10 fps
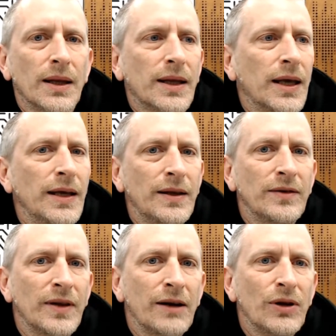Keith
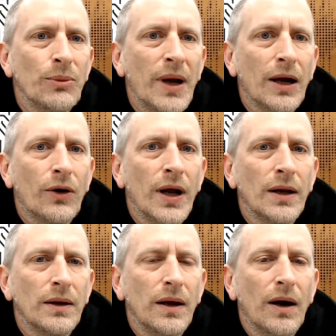is there in the
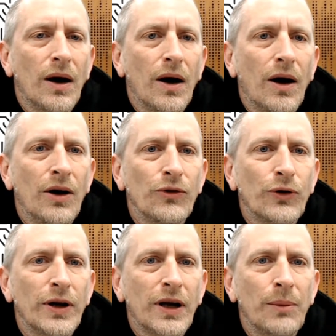background
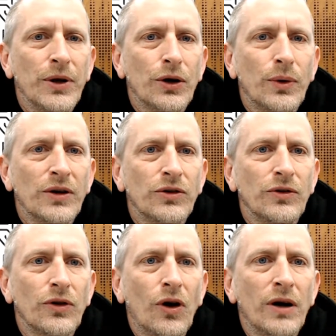answering a couple of your
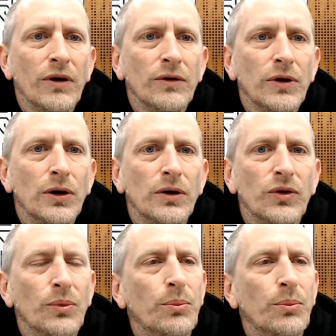questions that I've overlooked.